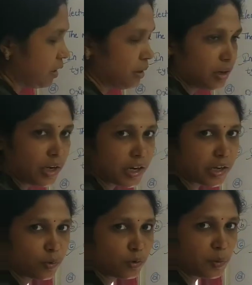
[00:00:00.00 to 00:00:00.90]

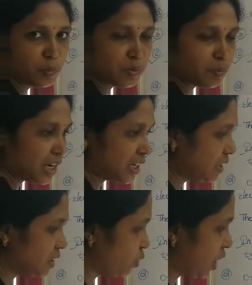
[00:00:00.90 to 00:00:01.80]
negative, that means
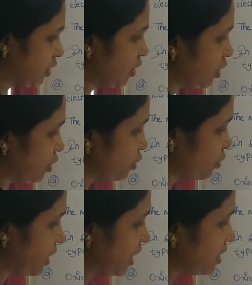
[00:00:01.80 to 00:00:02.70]
-1. So
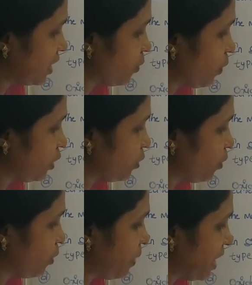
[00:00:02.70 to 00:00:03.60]
x equal to
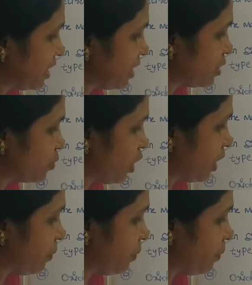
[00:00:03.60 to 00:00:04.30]
-1